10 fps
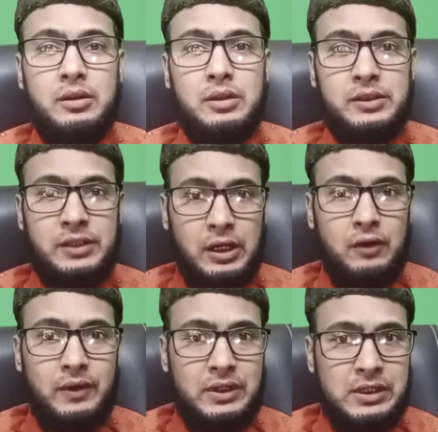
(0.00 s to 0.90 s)

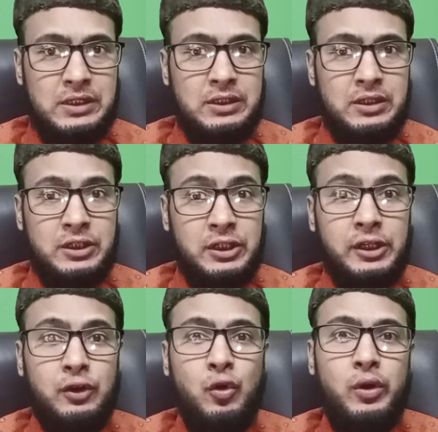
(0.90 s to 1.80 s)
Second one is
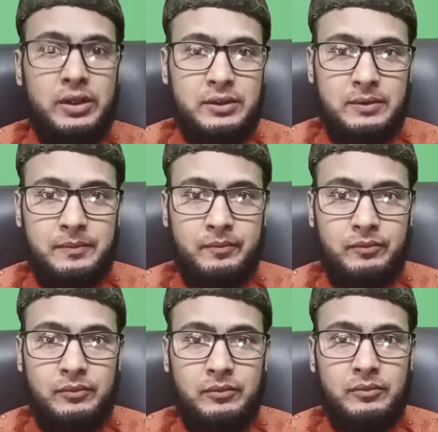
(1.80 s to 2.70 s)
seeking knowledge.
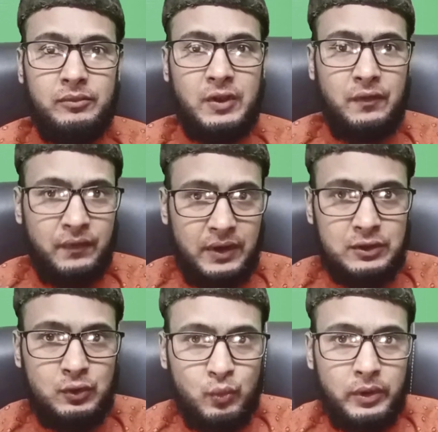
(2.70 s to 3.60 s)
The
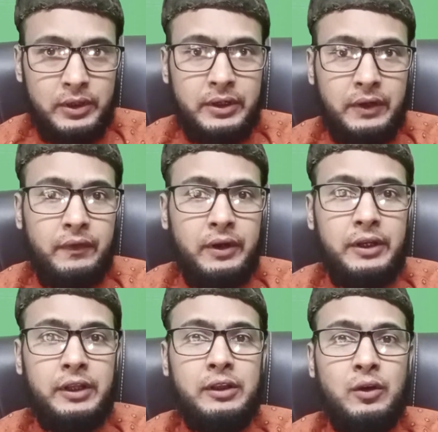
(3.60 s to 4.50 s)
first word
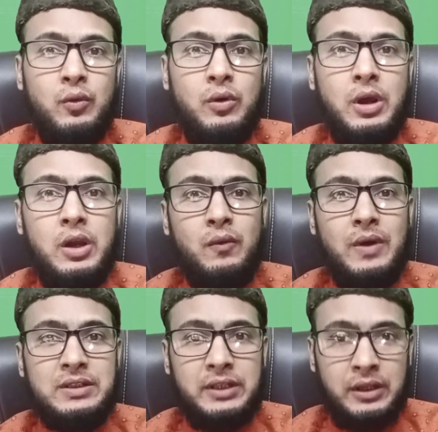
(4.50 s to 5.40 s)
revealed in the Quran
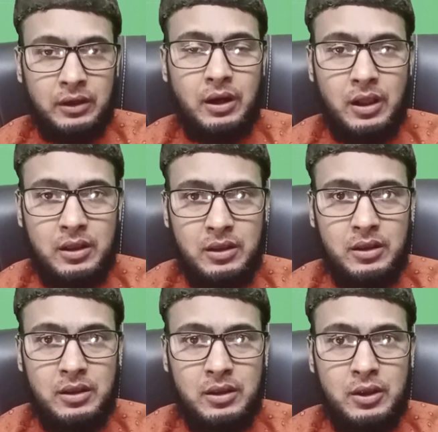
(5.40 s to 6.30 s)
was Iqra,
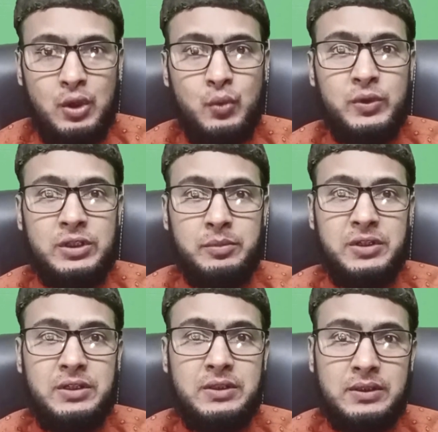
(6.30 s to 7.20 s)
which
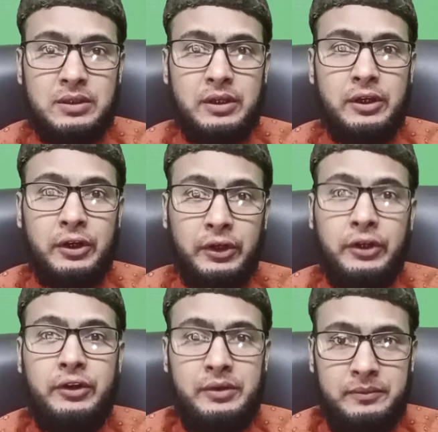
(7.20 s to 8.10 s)
means
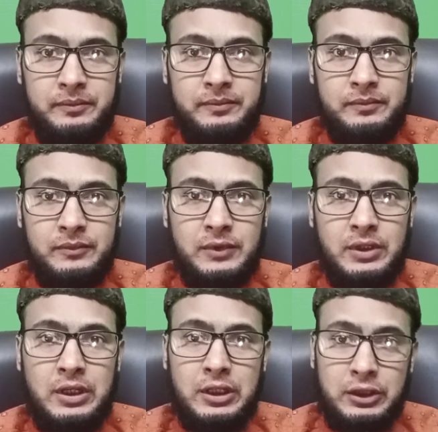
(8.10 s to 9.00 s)
read.
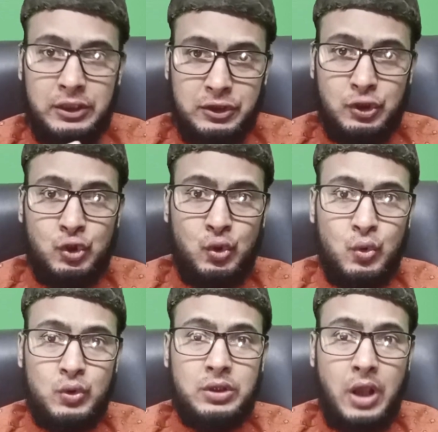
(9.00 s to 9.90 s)
This
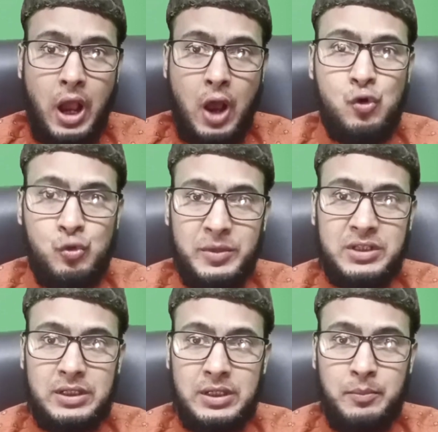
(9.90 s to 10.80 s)
shows how
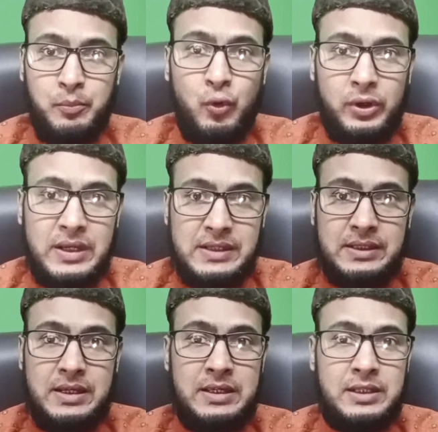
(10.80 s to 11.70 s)
much
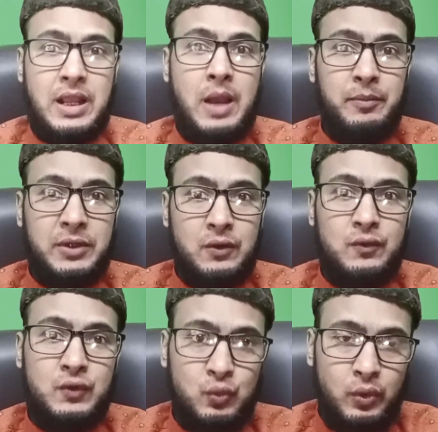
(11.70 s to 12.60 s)
importance Islam gives to